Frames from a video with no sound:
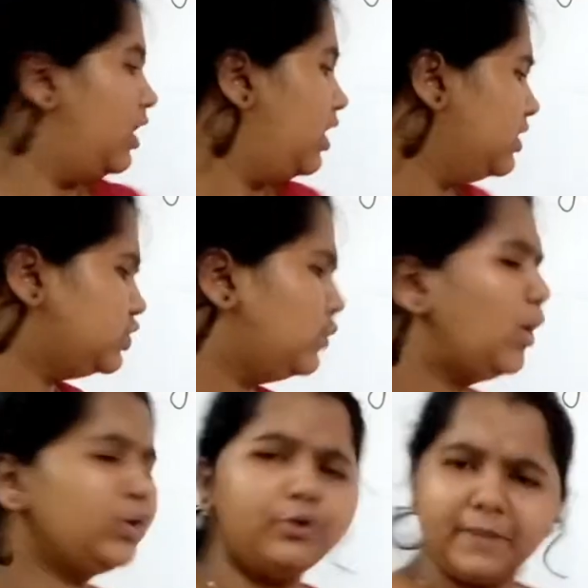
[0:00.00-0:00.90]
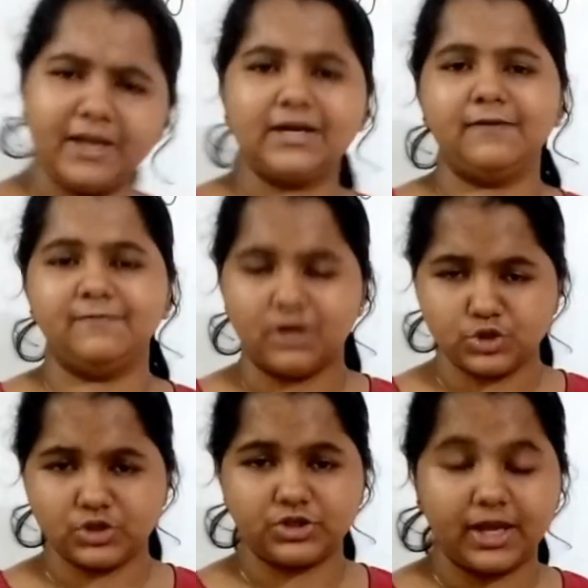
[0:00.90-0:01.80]
So what would be a
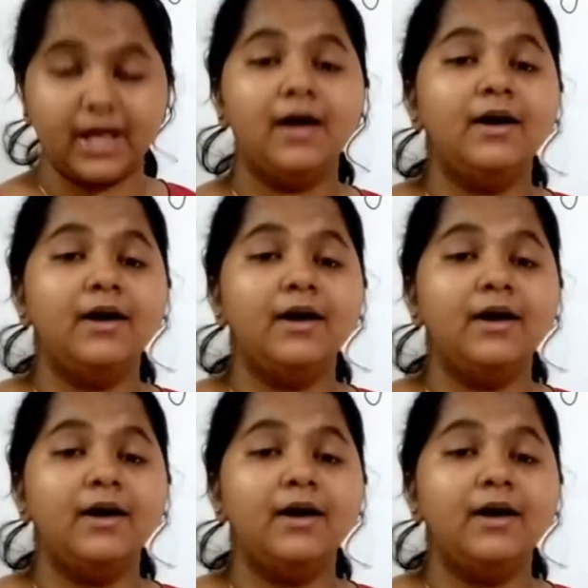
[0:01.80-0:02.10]
convergent ray?